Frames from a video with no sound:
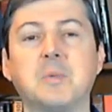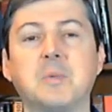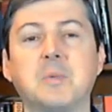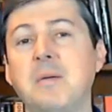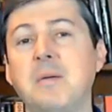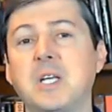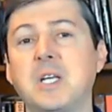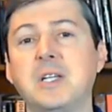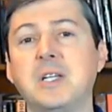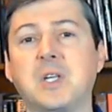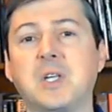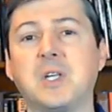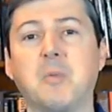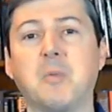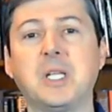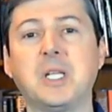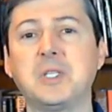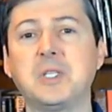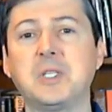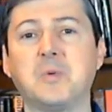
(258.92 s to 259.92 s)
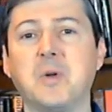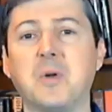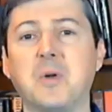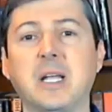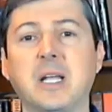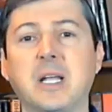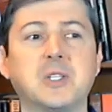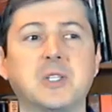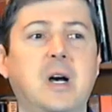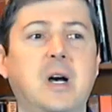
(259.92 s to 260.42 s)
Sometimes I eat supper and it doesn't
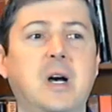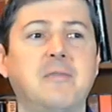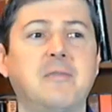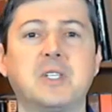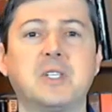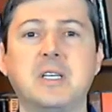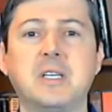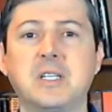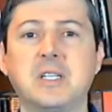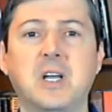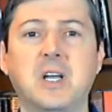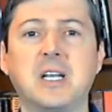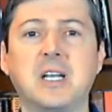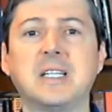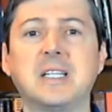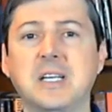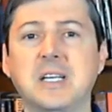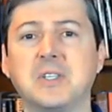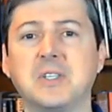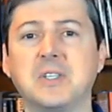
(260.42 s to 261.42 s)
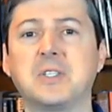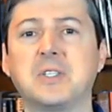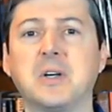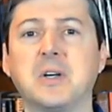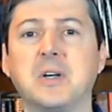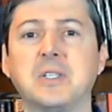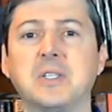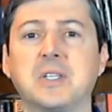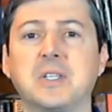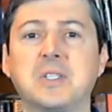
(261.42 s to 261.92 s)
rain, so obviously that's not a
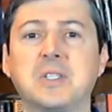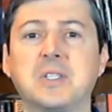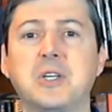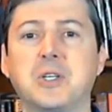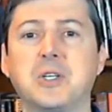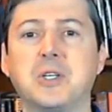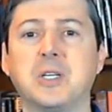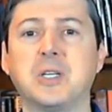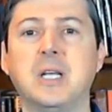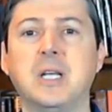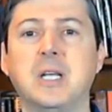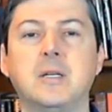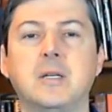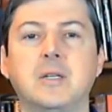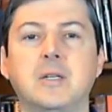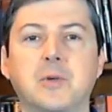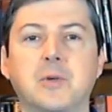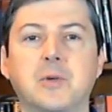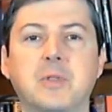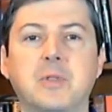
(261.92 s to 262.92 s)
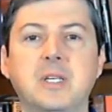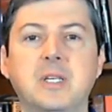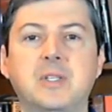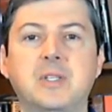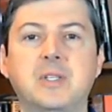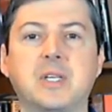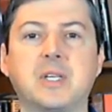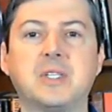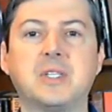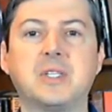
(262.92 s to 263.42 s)
necessary succession. So
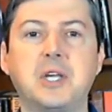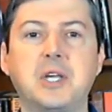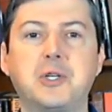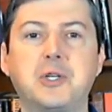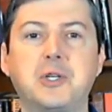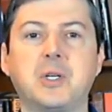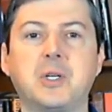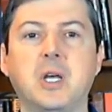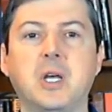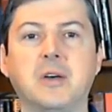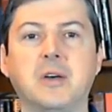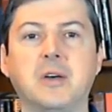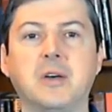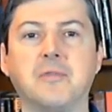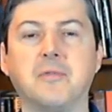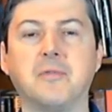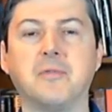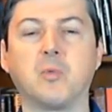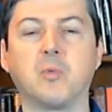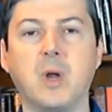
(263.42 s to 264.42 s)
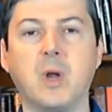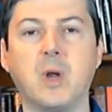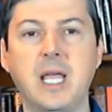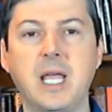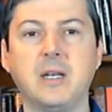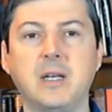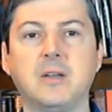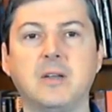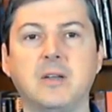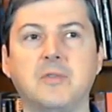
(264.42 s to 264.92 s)
the succession of
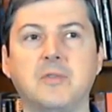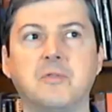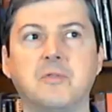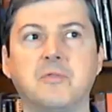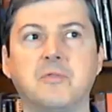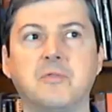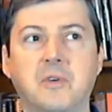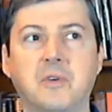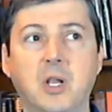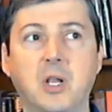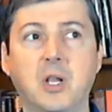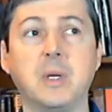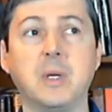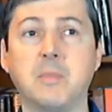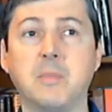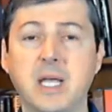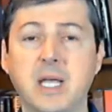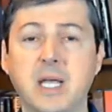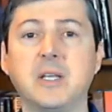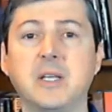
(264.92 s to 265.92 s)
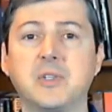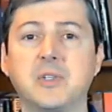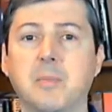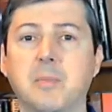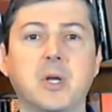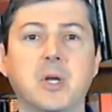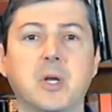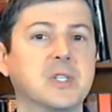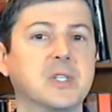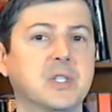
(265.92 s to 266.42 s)
rain following my eating
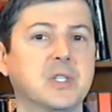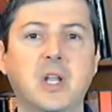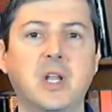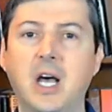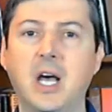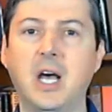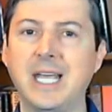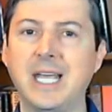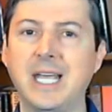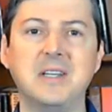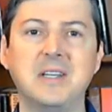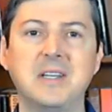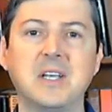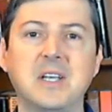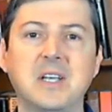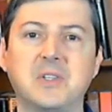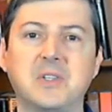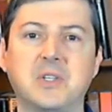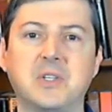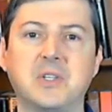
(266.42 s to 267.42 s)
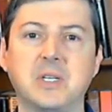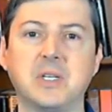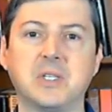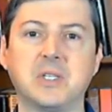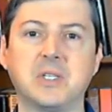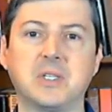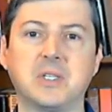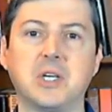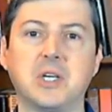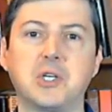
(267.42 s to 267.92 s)
supper is not a
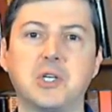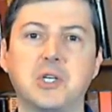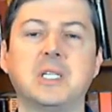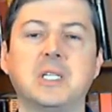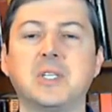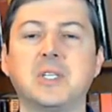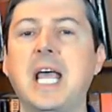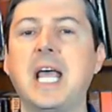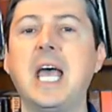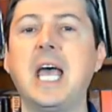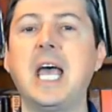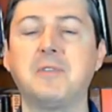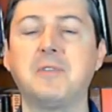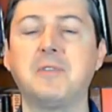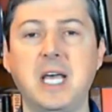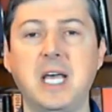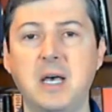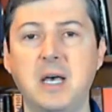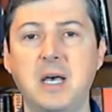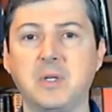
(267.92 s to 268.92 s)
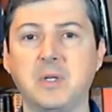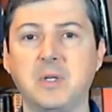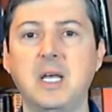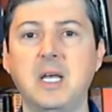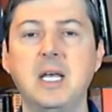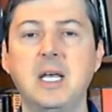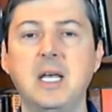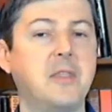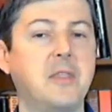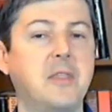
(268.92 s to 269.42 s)
necessary succession. It doesn't have to
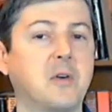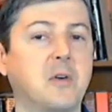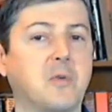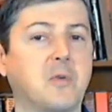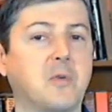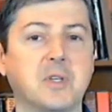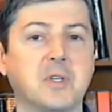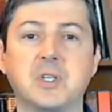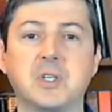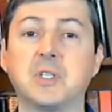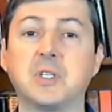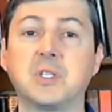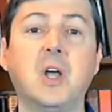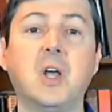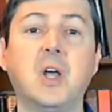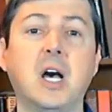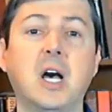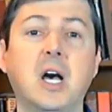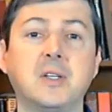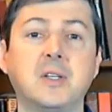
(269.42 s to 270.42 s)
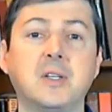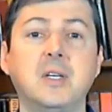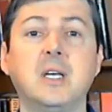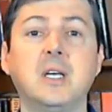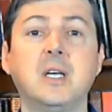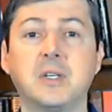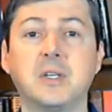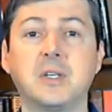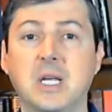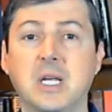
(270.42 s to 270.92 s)
happen, and therefore this is not
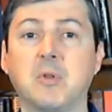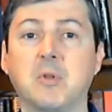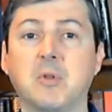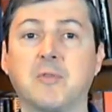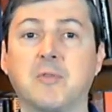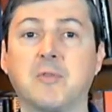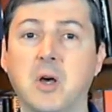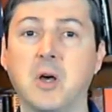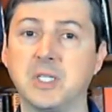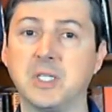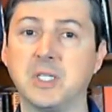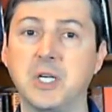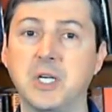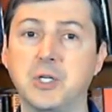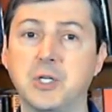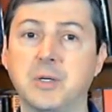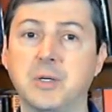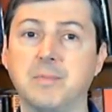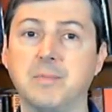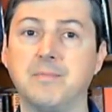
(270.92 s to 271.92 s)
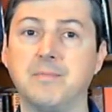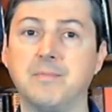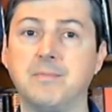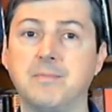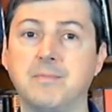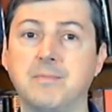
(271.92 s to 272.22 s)
an example of causation.